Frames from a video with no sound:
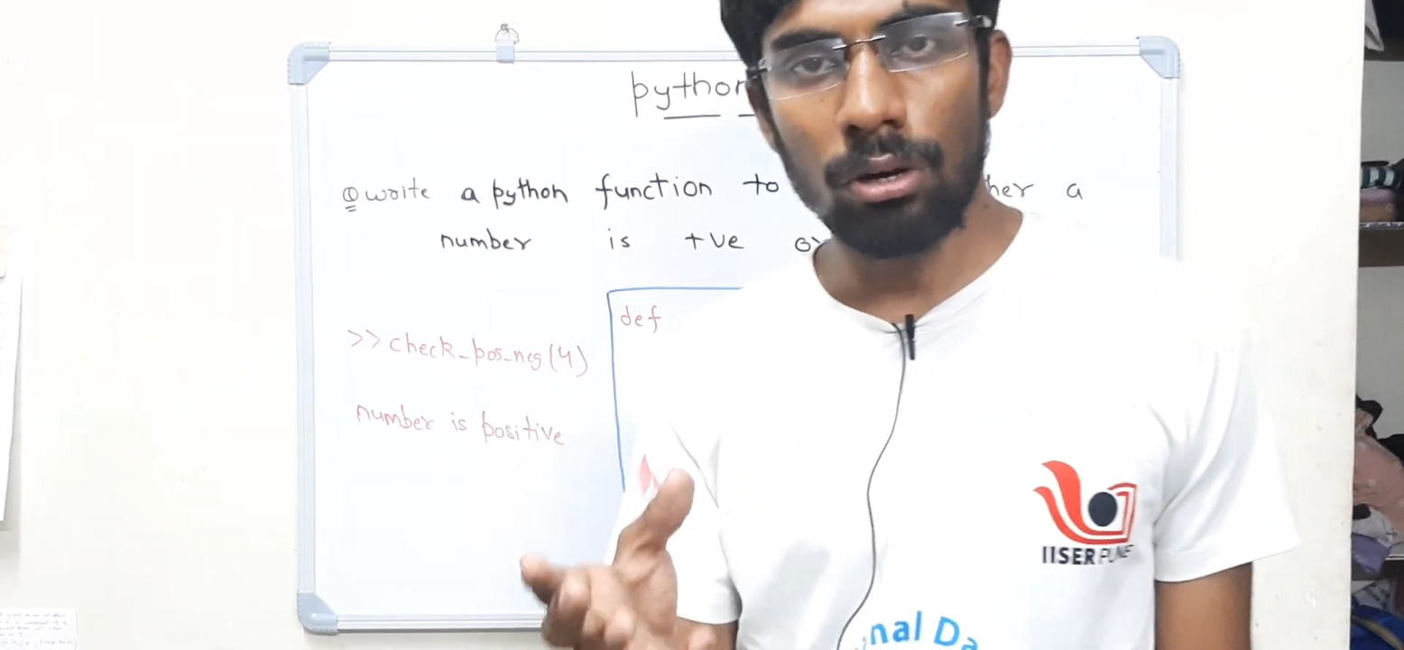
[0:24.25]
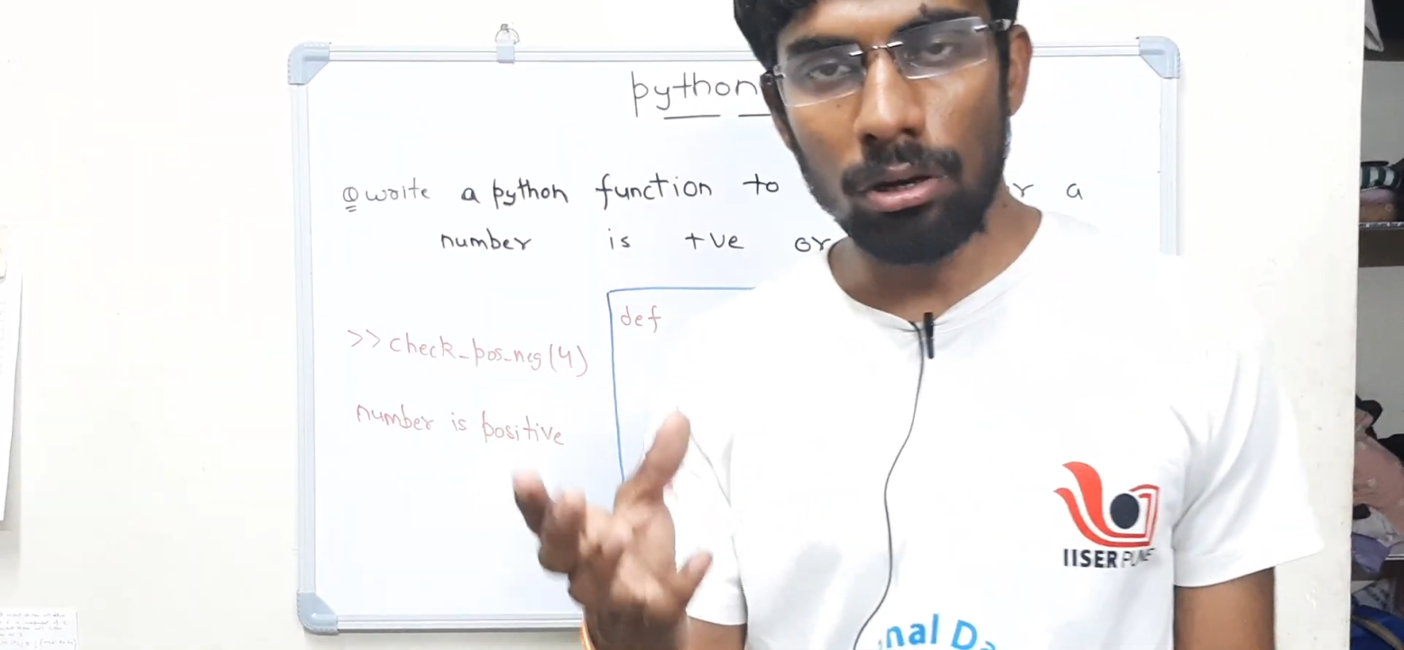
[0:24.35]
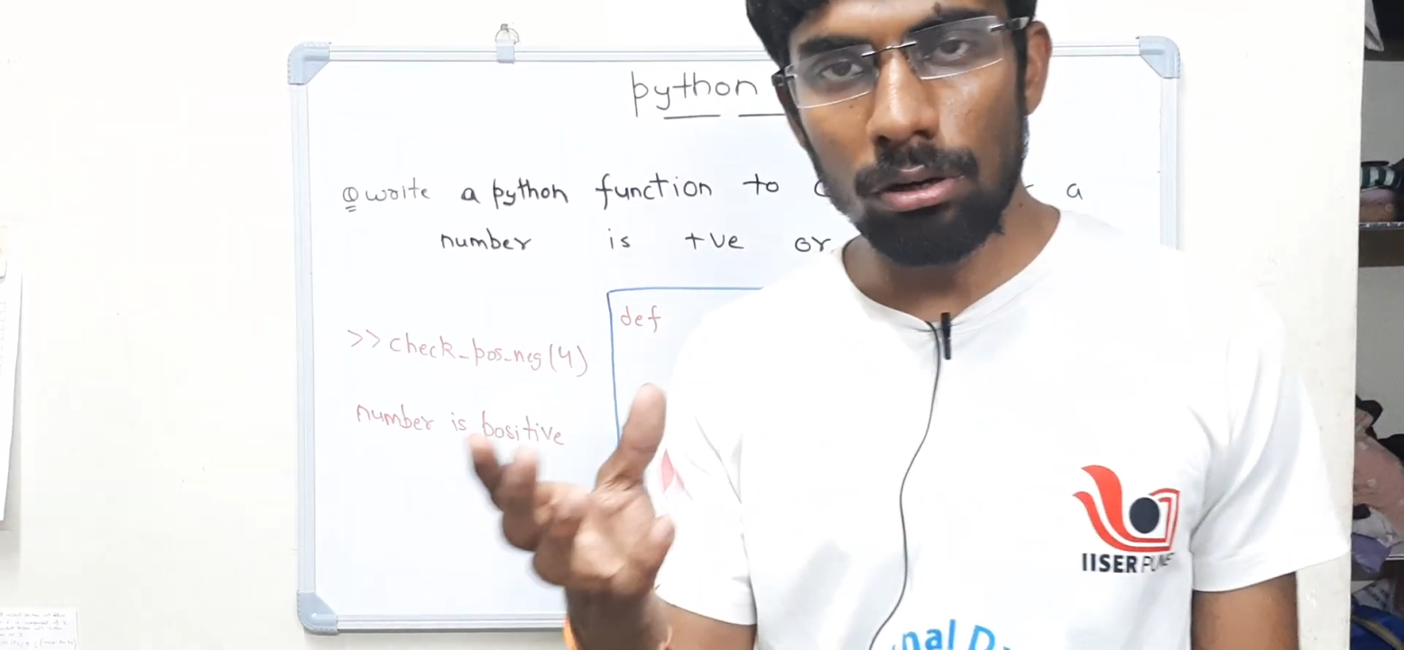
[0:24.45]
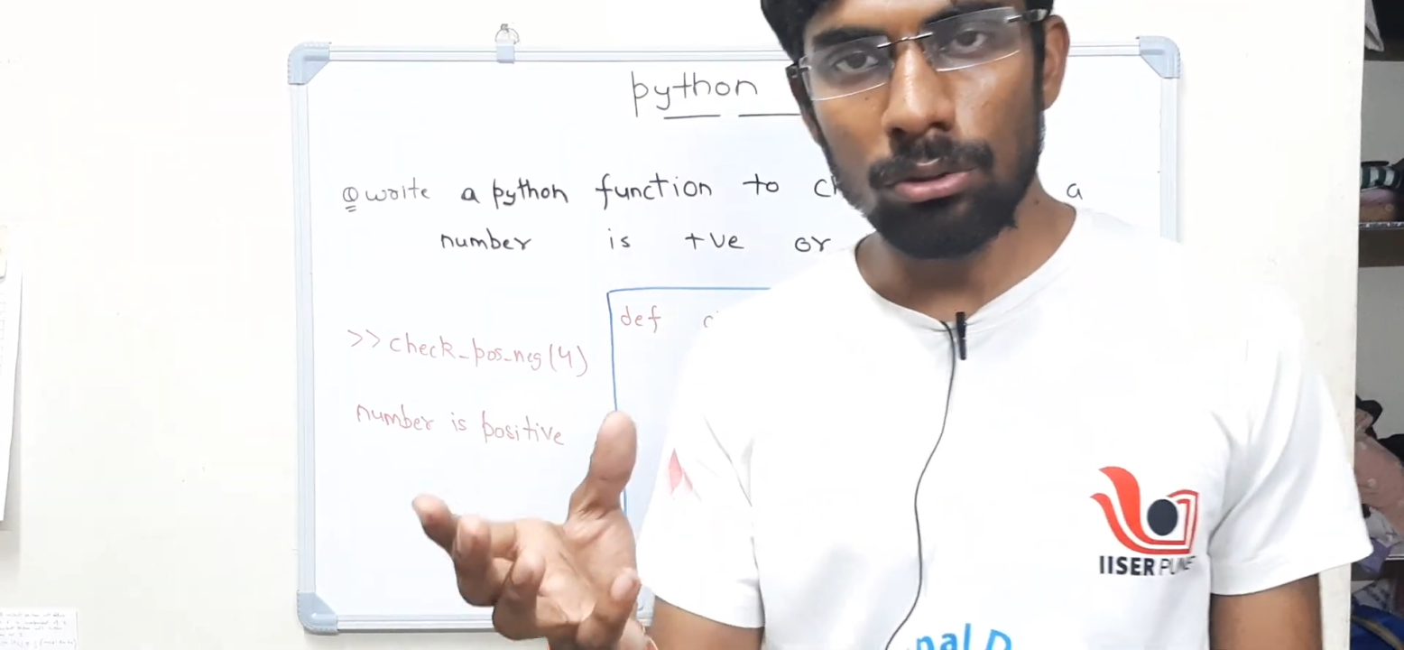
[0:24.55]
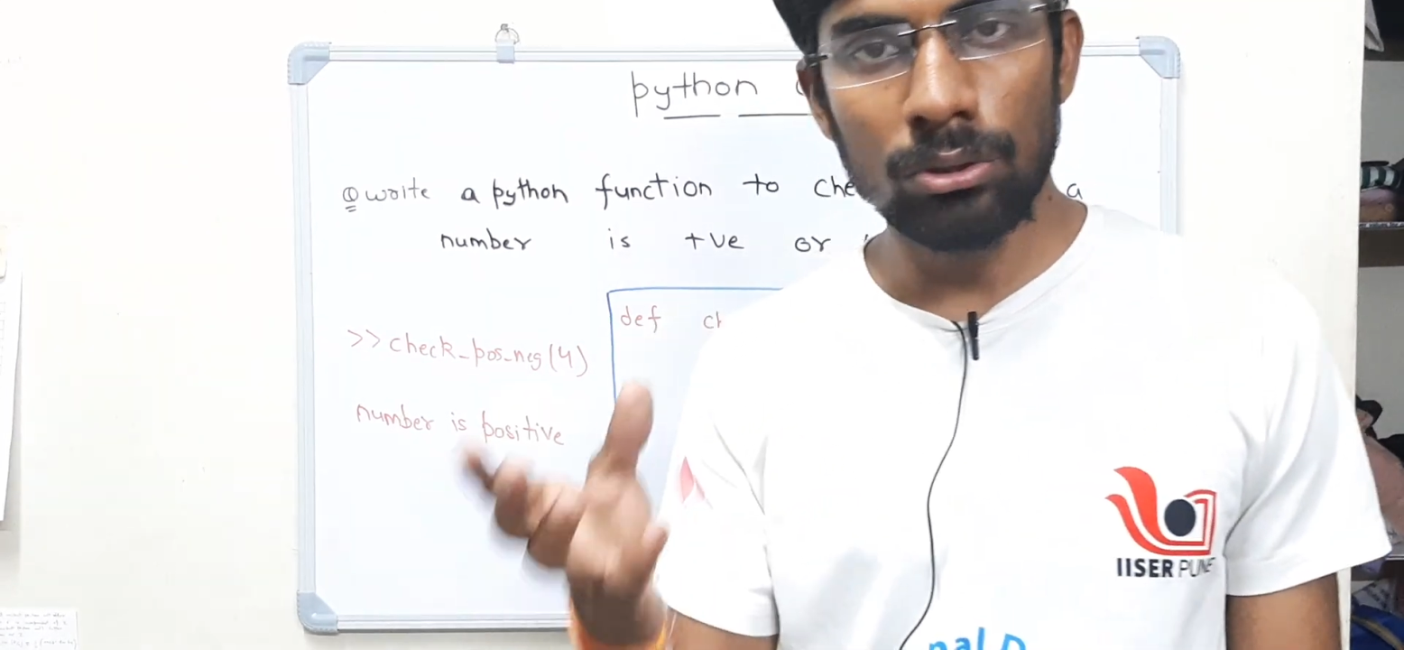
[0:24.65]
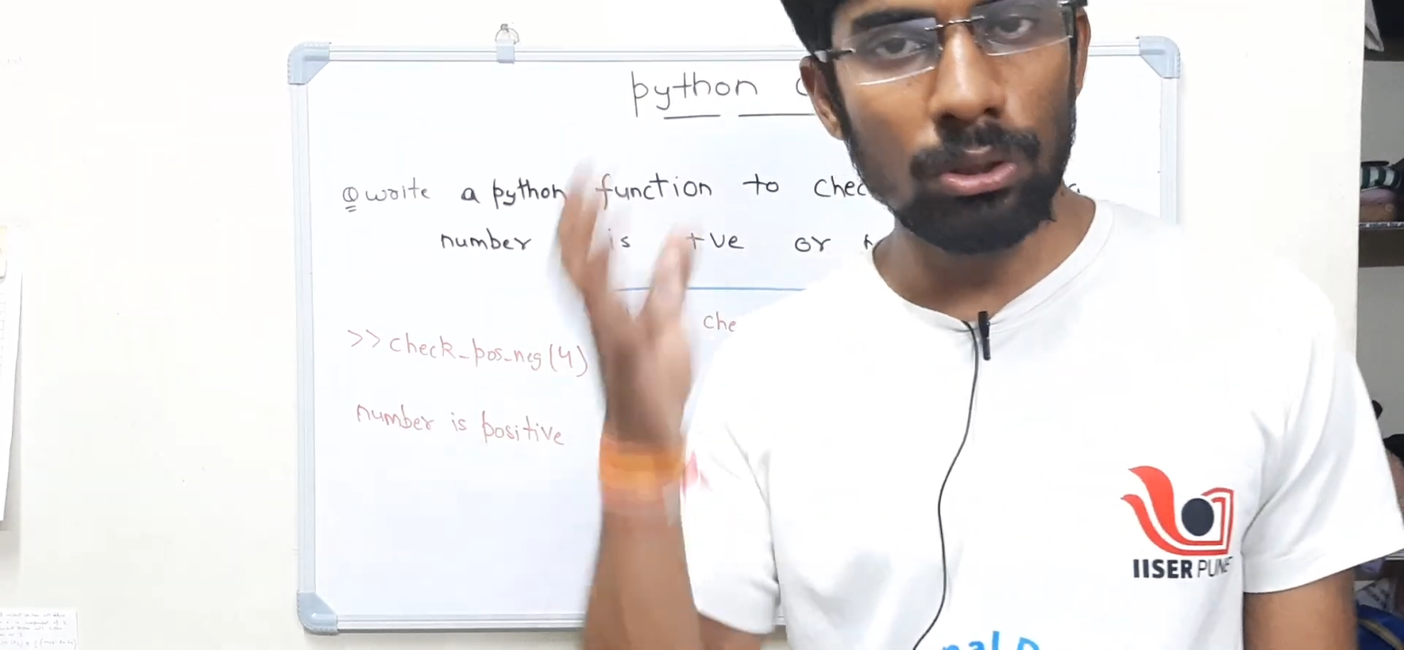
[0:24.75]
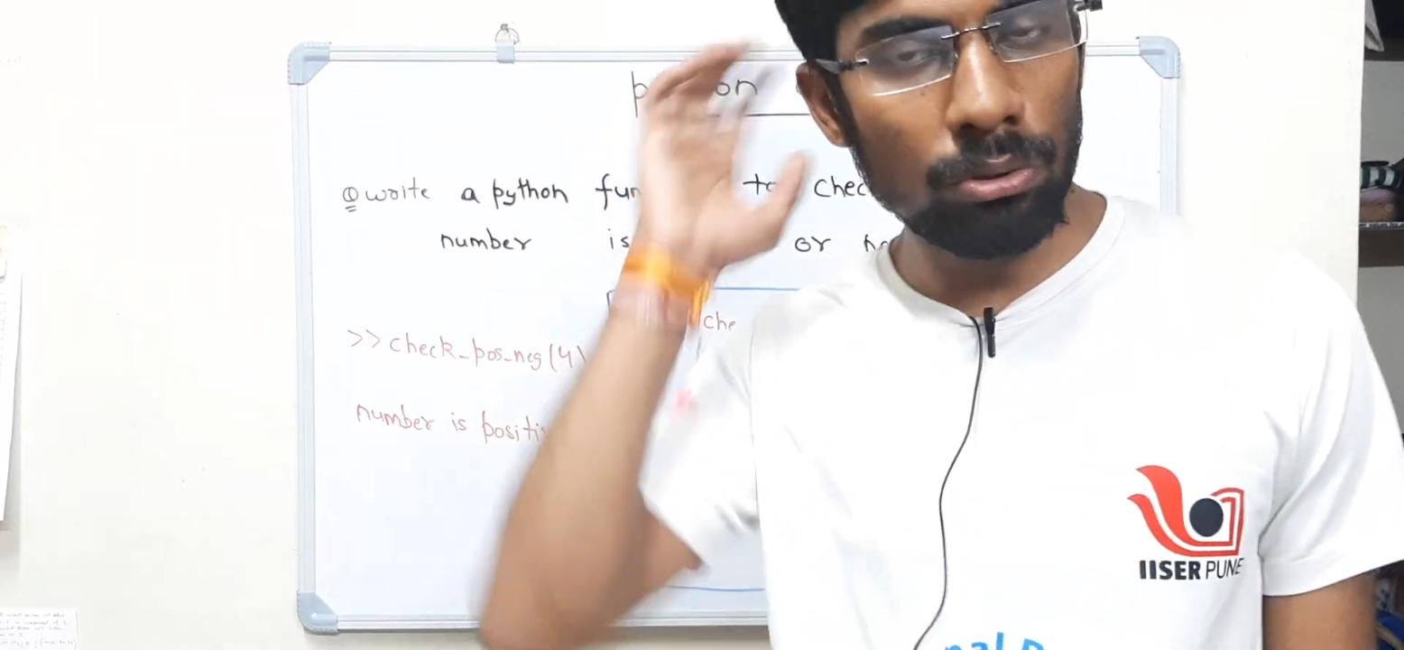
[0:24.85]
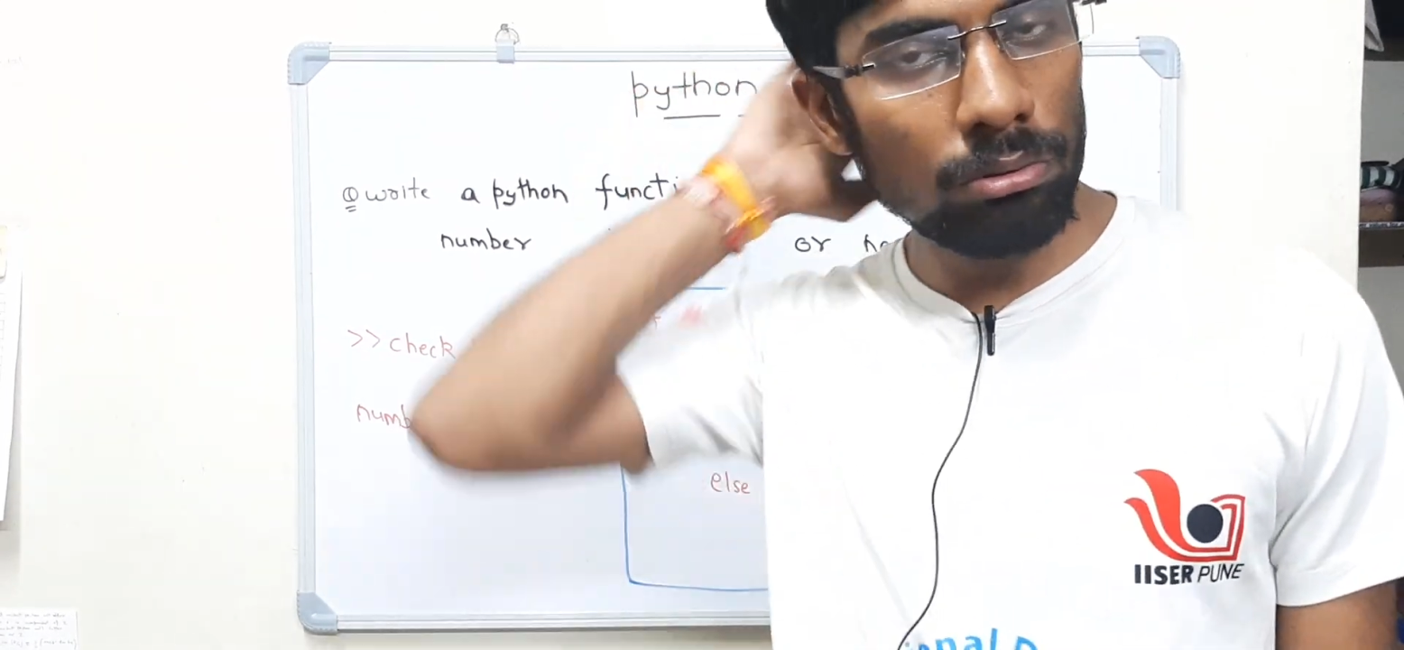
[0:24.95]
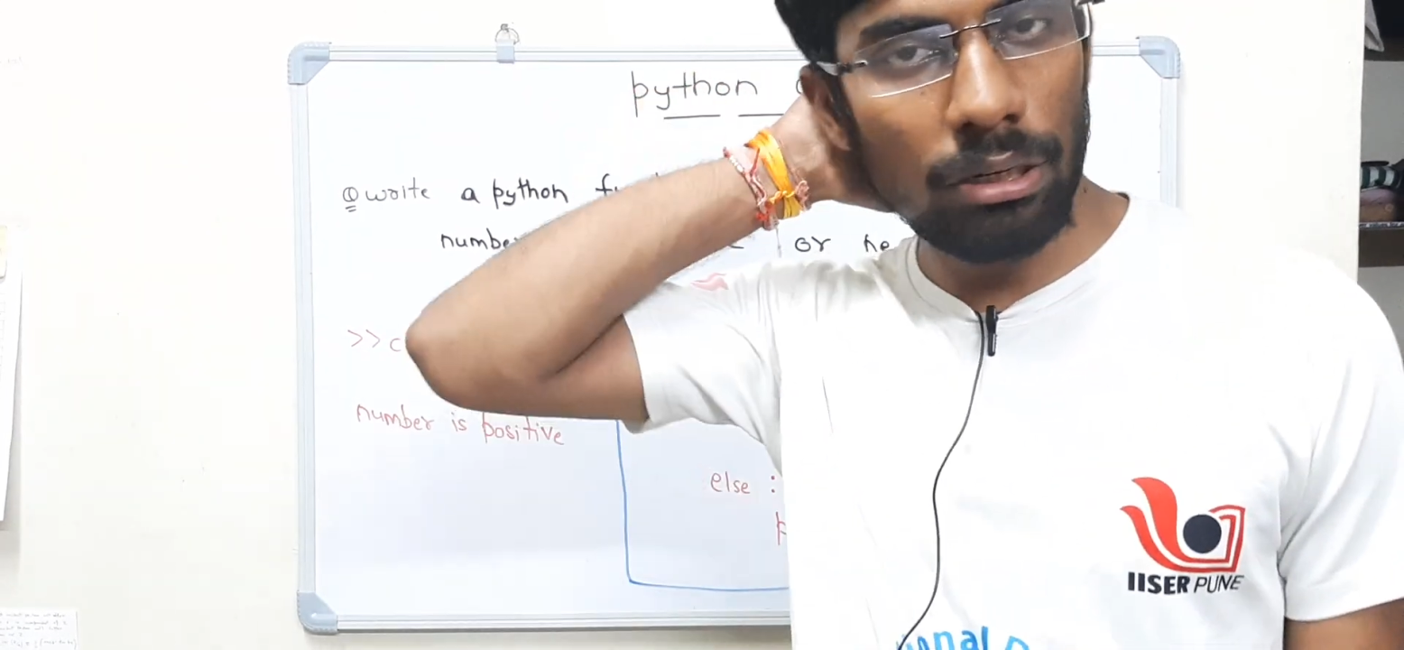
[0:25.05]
equal to 0,